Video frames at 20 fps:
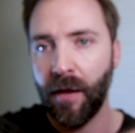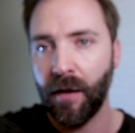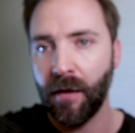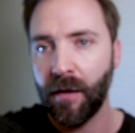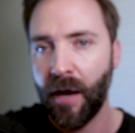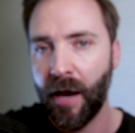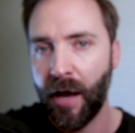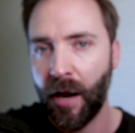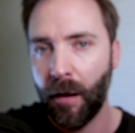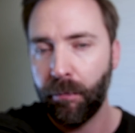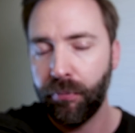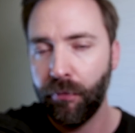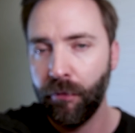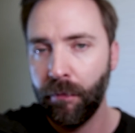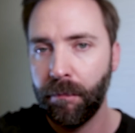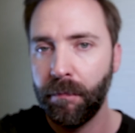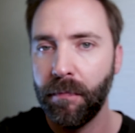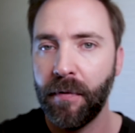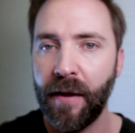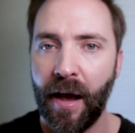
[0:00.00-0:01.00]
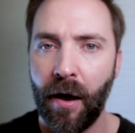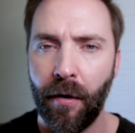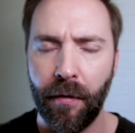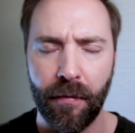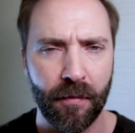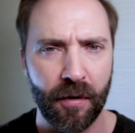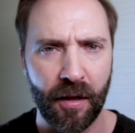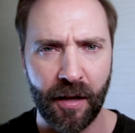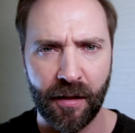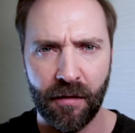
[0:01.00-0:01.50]
then kind of poop down,
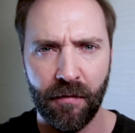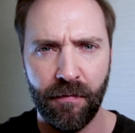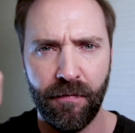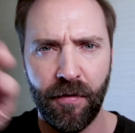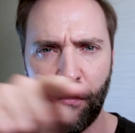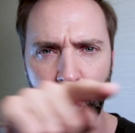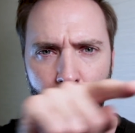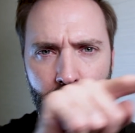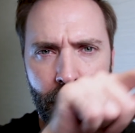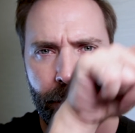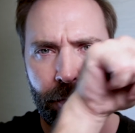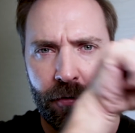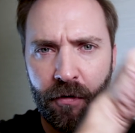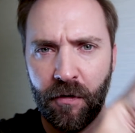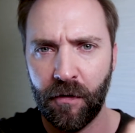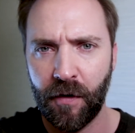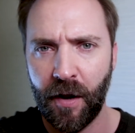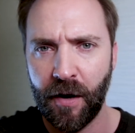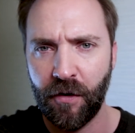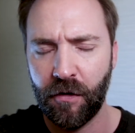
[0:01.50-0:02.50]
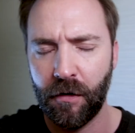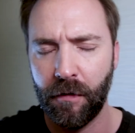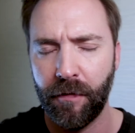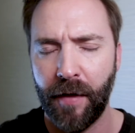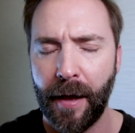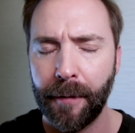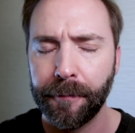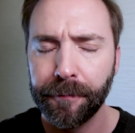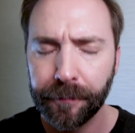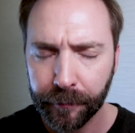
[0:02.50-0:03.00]
like the visual representation of
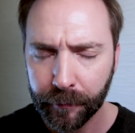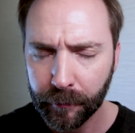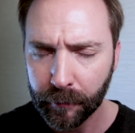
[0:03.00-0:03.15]
that.